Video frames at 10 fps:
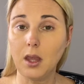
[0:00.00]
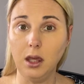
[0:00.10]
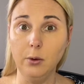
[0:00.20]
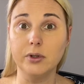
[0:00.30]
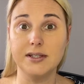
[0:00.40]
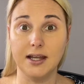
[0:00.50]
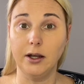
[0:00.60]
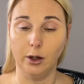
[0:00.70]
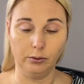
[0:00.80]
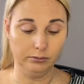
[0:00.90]
he would say
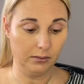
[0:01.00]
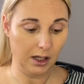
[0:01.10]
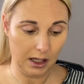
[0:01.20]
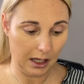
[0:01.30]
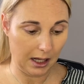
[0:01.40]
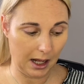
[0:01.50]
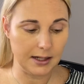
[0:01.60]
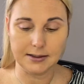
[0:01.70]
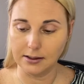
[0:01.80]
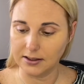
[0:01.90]
no. He cannot
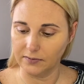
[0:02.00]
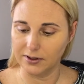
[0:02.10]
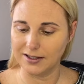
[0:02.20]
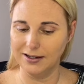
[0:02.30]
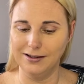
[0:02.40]
tell a difference.